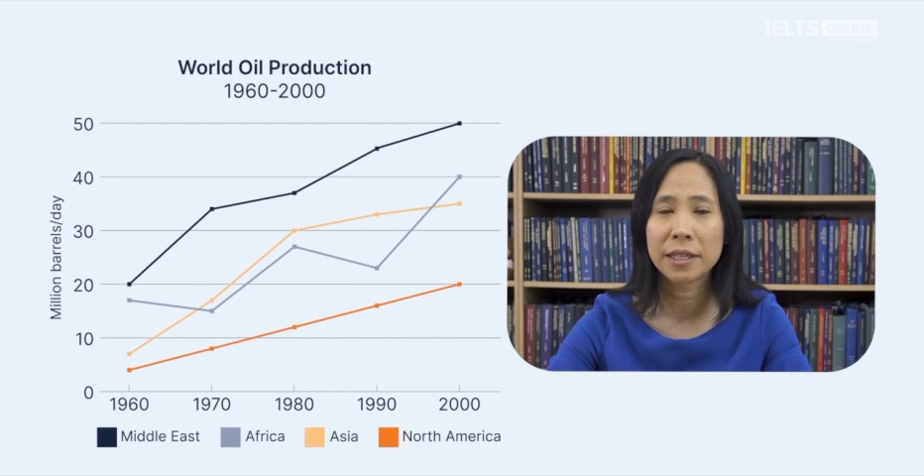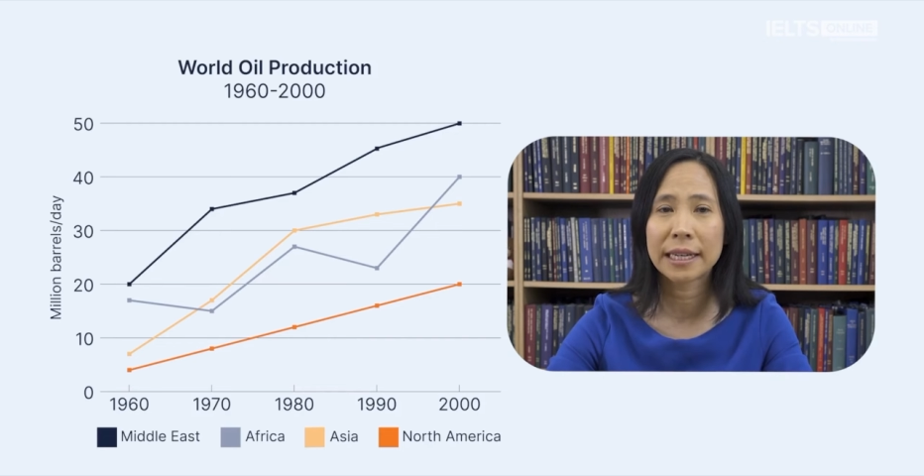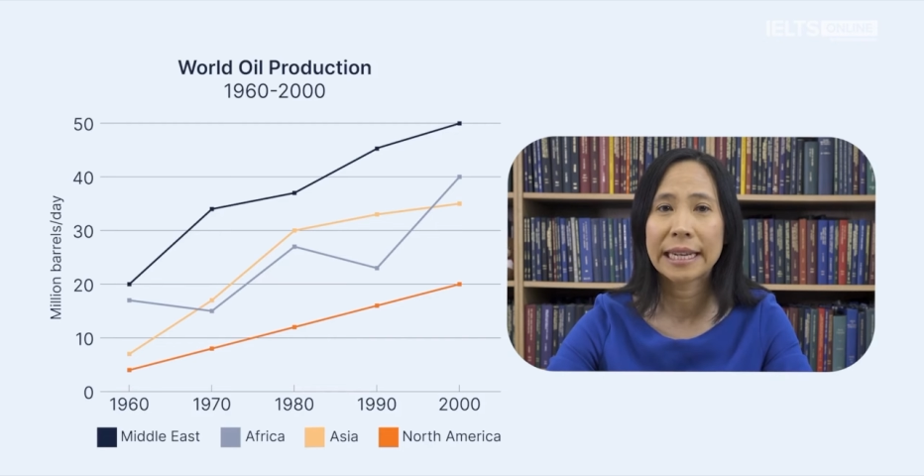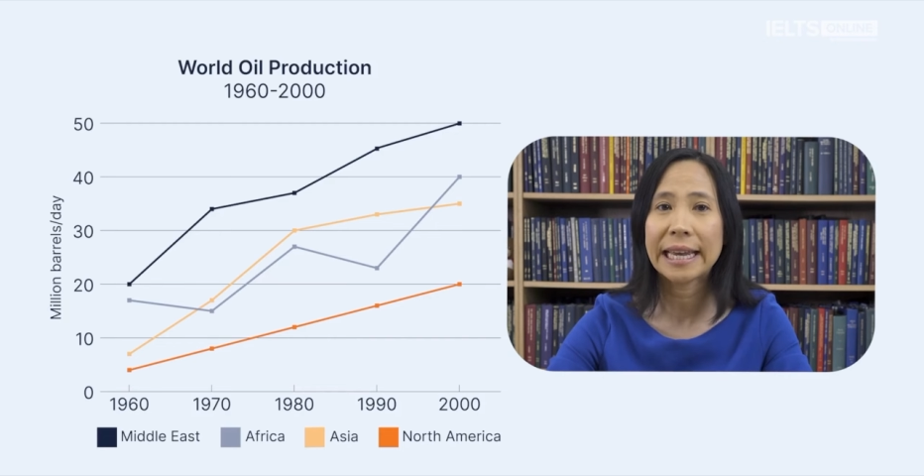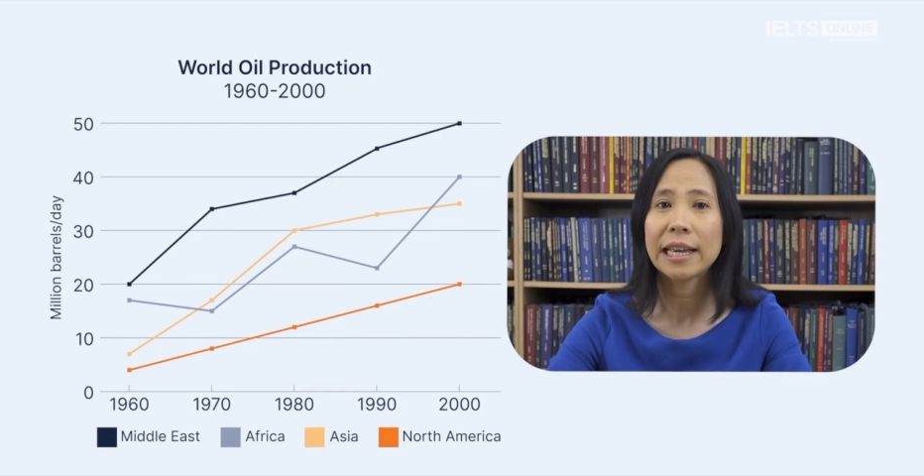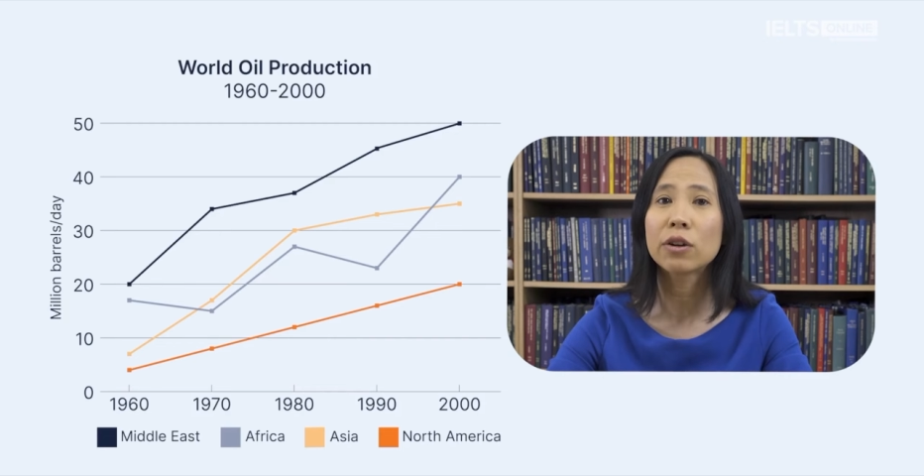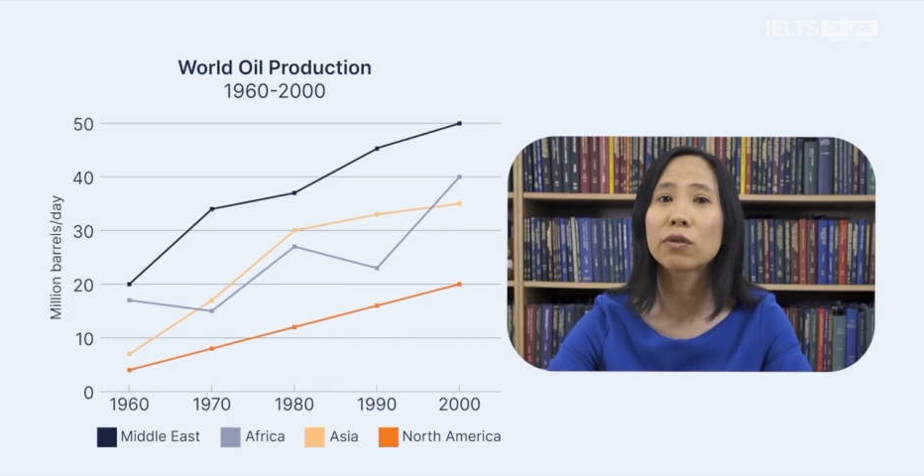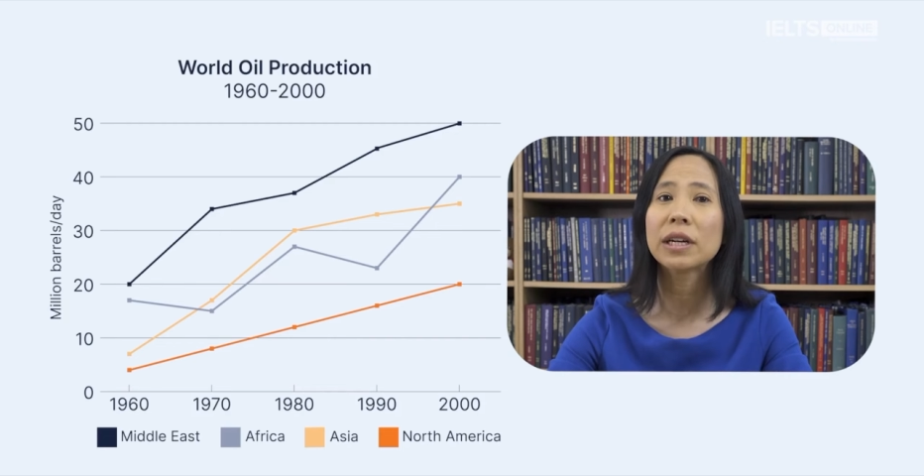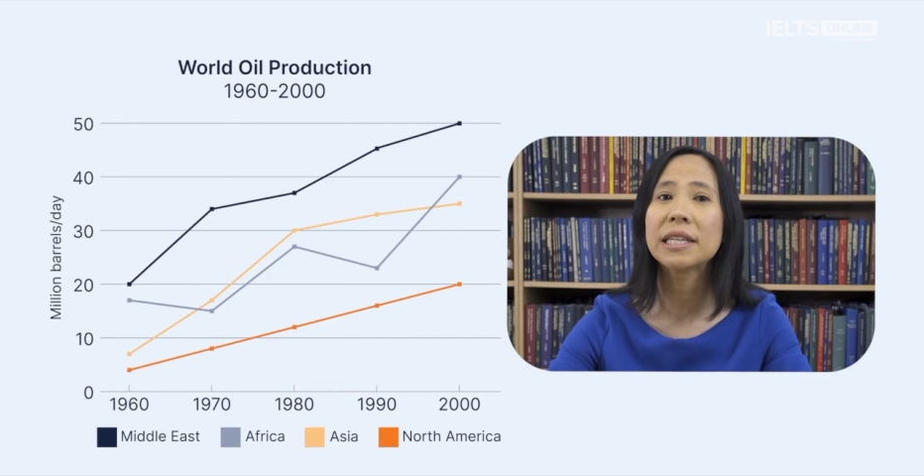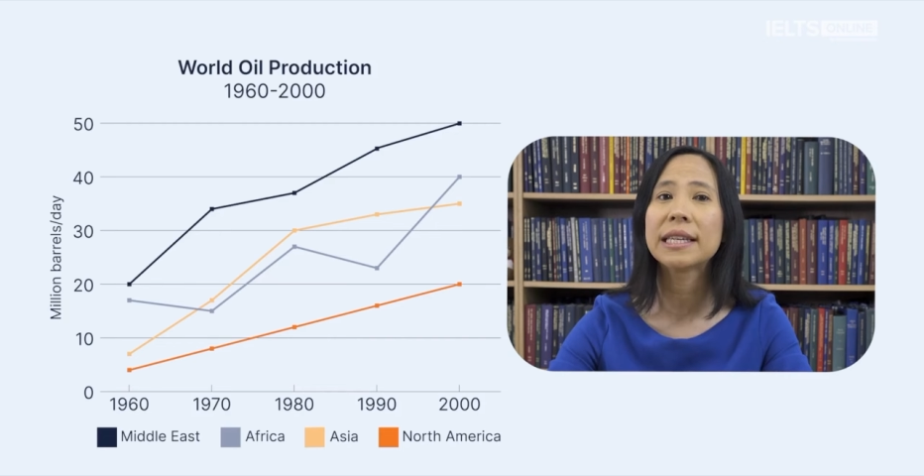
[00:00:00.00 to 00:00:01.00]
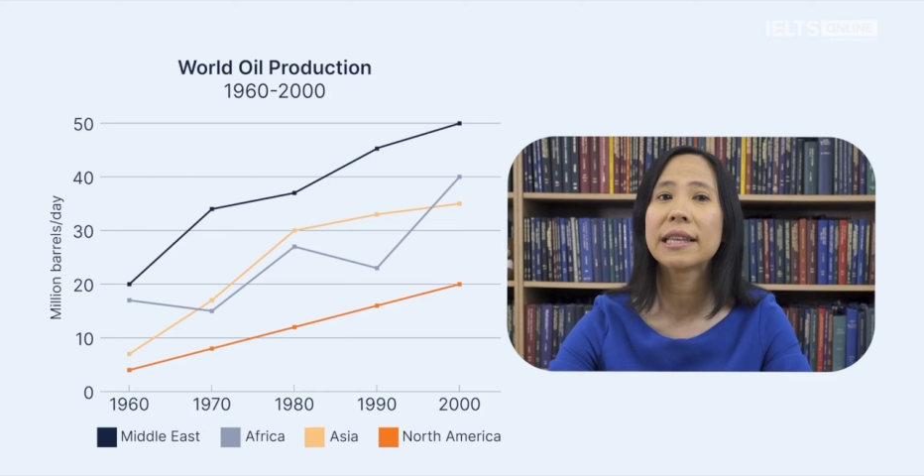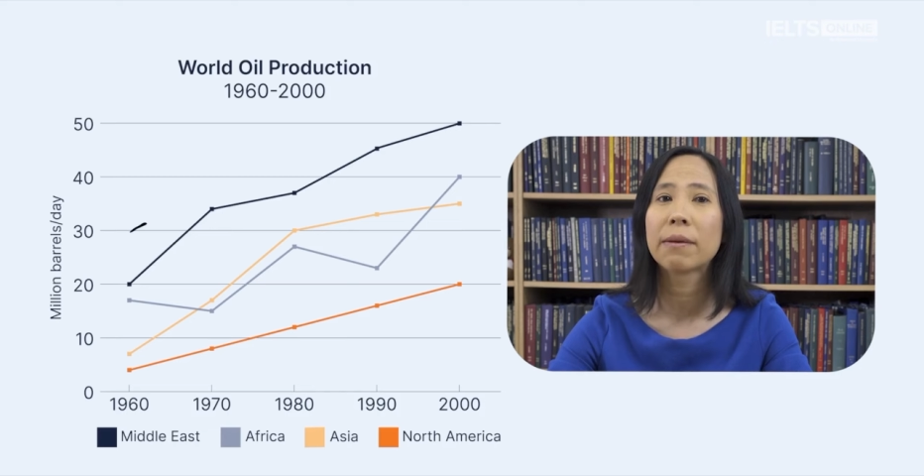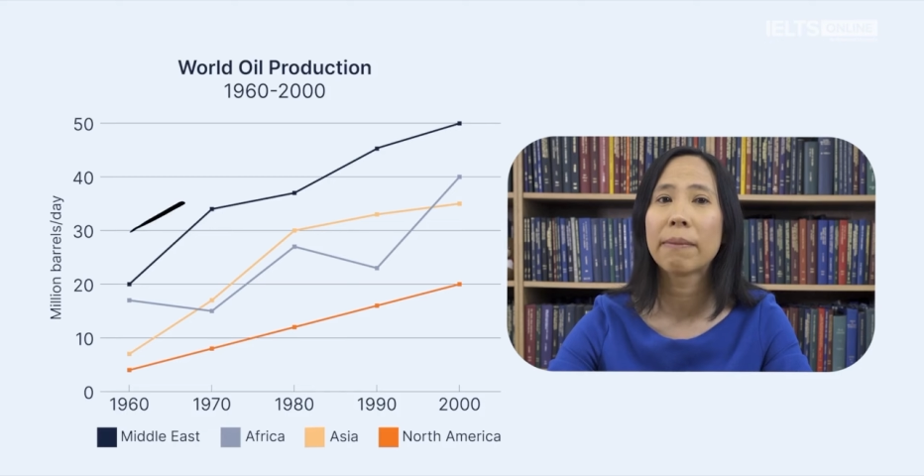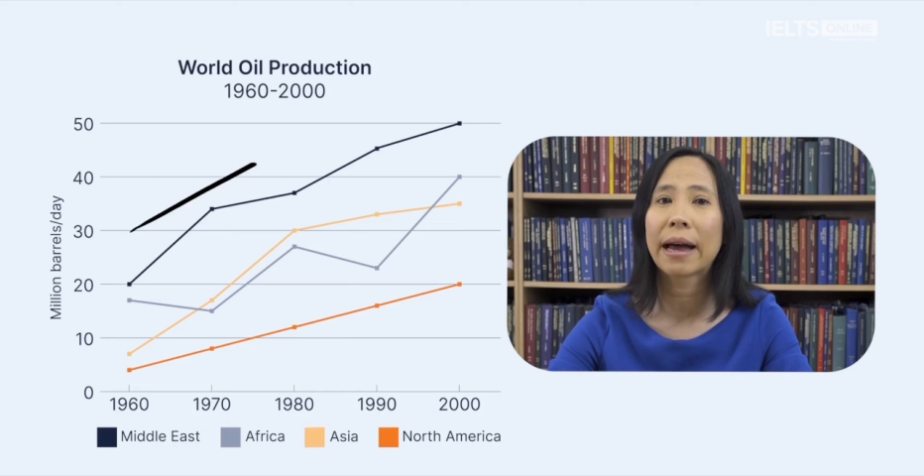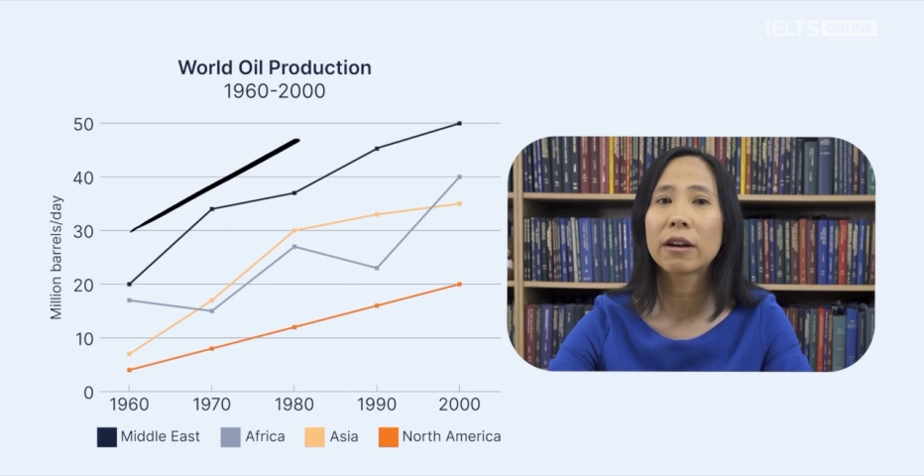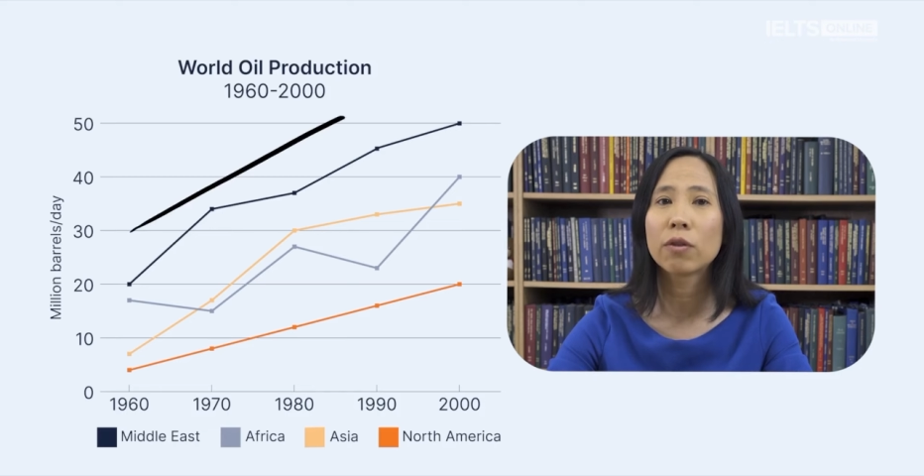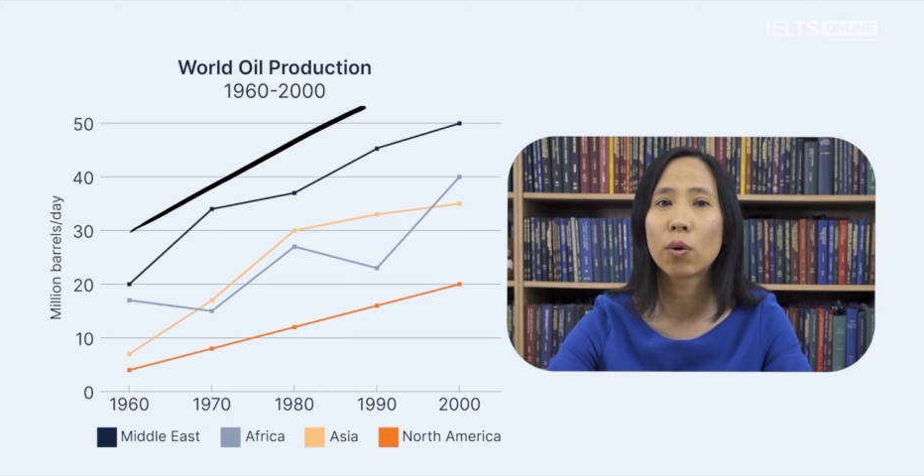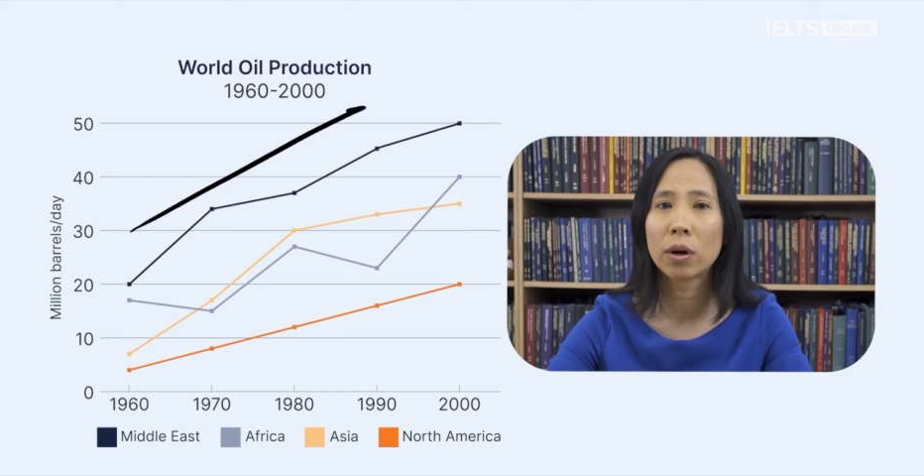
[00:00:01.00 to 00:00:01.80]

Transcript: is an increase in the amount of